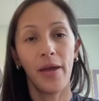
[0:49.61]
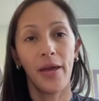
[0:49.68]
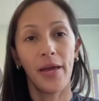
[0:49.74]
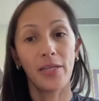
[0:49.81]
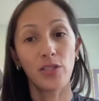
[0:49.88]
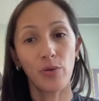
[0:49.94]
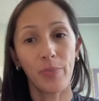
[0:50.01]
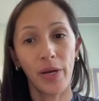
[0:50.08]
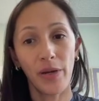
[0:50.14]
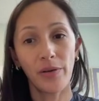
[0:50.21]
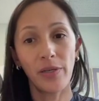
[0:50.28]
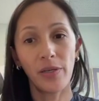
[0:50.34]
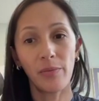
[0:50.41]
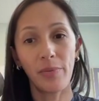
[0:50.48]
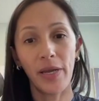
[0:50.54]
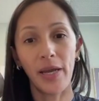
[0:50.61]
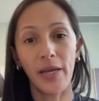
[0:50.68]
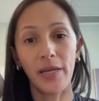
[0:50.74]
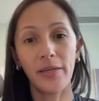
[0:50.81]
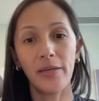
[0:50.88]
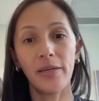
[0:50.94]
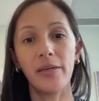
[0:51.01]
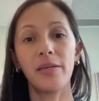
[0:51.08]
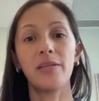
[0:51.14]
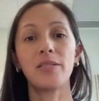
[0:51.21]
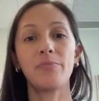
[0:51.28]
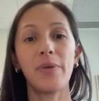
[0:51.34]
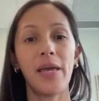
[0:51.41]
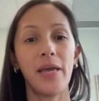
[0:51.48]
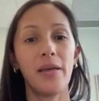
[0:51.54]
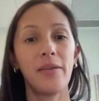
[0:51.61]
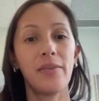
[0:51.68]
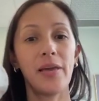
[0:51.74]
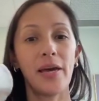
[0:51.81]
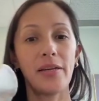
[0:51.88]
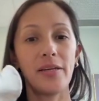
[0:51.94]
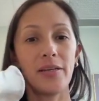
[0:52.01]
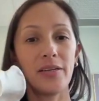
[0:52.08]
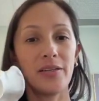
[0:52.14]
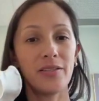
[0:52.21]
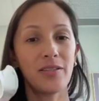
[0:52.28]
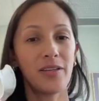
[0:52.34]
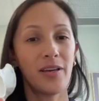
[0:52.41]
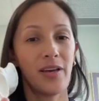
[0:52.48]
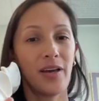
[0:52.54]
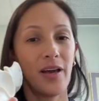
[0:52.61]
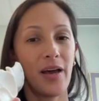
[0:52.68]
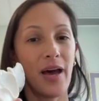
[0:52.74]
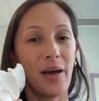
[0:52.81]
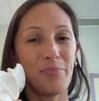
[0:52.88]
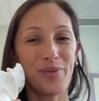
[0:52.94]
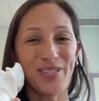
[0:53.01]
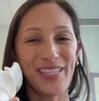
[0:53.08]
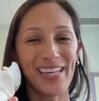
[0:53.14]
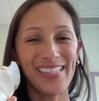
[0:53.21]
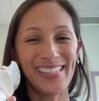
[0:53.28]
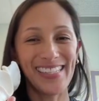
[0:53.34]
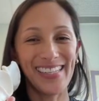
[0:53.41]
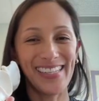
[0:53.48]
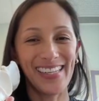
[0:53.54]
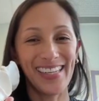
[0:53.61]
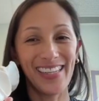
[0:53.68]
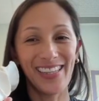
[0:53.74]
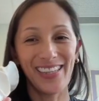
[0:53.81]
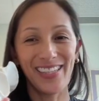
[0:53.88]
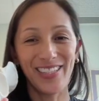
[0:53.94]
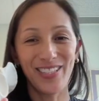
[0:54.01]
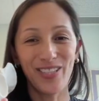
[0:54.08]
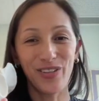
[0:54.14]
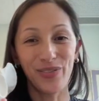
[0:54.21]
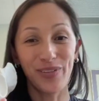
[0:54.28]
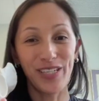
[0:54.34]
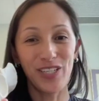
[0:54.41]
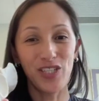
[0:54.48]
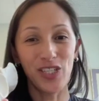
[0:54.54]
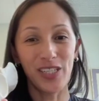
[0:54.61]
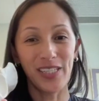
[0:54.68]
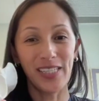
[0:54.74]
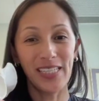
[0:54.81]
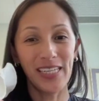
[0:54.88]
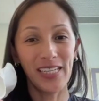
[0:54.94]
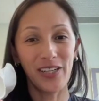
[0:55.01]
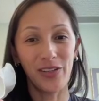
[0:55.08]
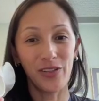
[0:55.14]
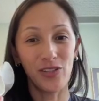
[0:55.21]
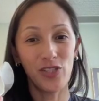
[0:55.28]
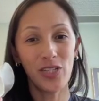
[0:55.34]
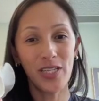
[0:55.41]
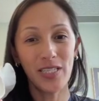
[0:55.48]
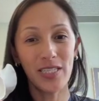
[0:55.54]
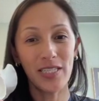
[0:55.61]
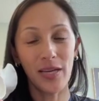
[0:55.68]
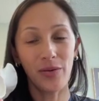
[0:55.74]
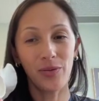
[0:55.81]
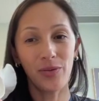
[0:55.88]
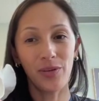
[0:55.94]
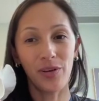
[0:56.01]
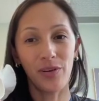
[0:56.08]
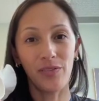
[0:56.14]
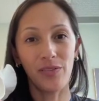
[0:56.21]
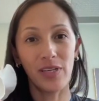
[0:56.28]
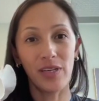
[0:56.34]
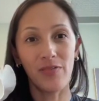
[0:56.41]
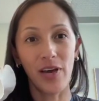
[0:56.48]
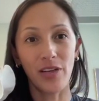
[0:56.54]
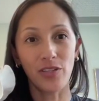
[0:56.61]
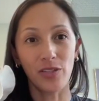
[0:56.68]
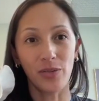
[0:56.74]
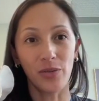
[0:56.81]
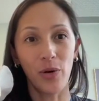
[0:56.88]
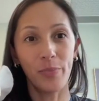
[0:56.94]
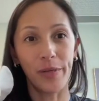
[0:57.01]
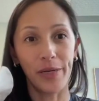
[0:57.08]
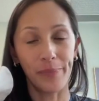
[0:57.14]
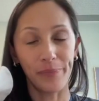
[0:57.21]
And so perineal pain is pain that is presenting in this region here, just south of the vaginal opening.